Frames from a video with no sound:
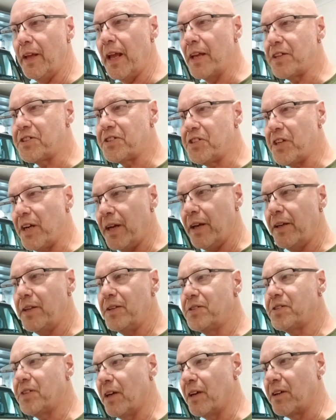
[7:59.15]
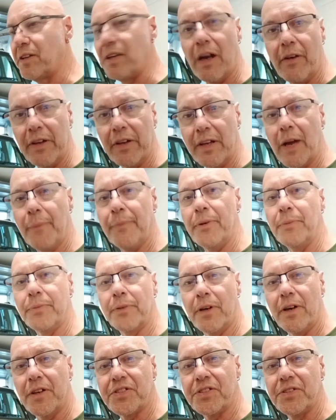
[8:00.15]
XJs are going up in
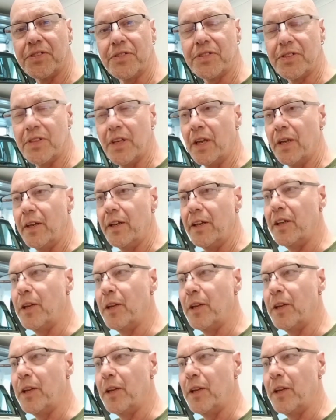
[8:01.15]
prices in